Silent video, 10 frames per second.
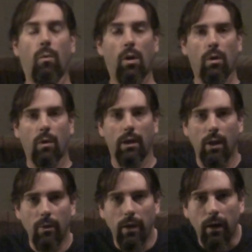Whoa,
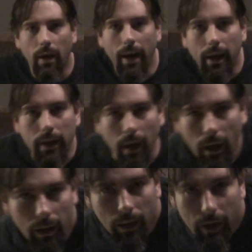hello there. Hey,
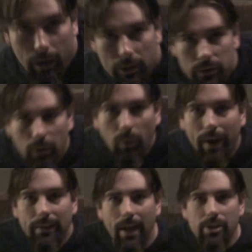it's The
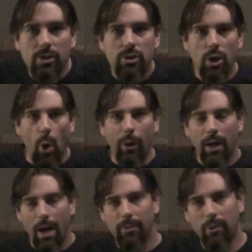Great Legend Show.
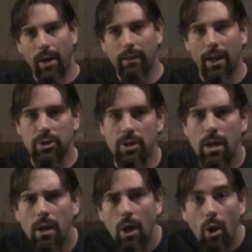I'm The Great Legend.
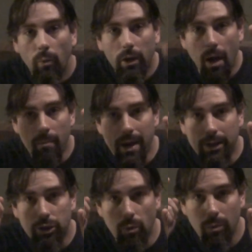We're coming
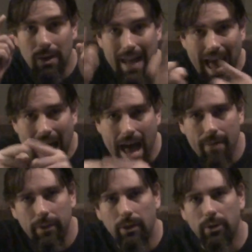at you
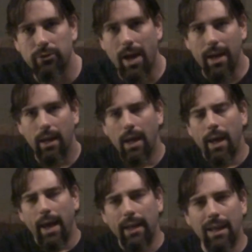live, it looks like.
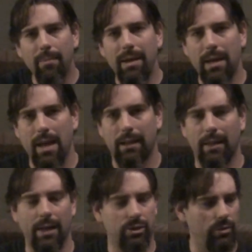And let me
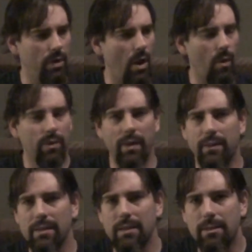let you know that
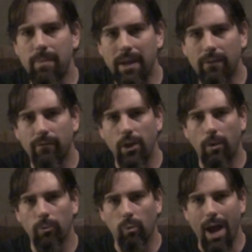this is being
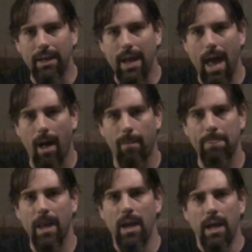filmed right now